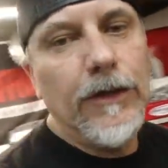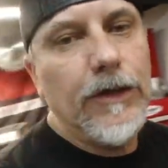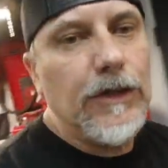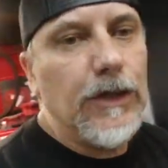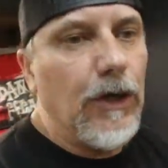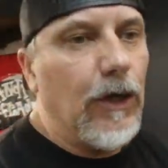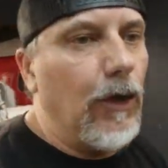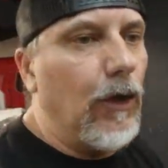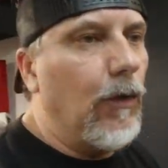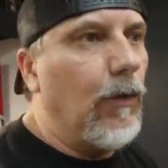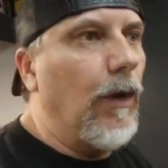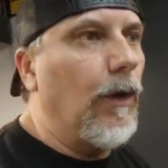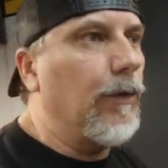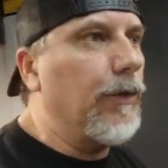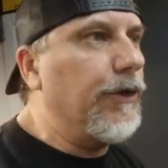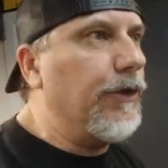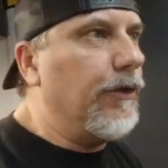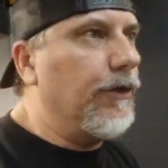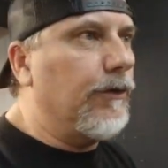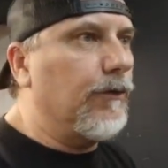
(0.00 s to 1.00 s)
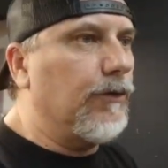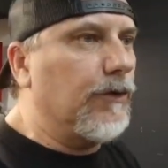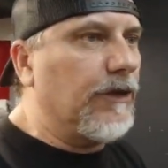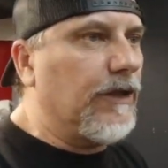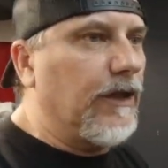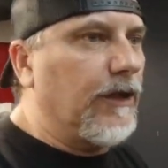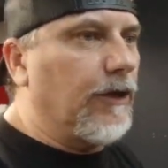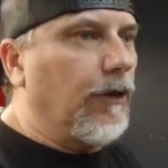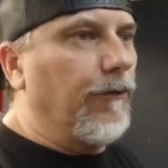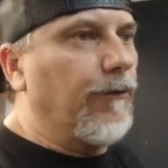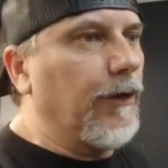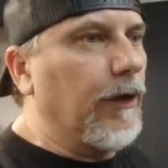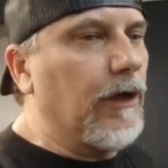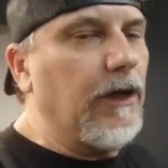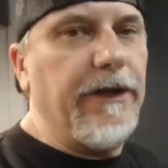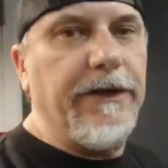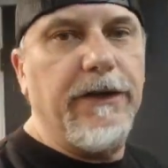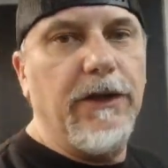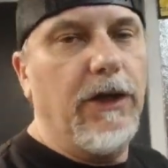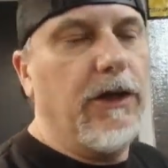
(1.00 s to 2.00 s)
So what we're doing is we're going to go for a
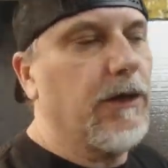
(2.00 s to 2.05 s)
clean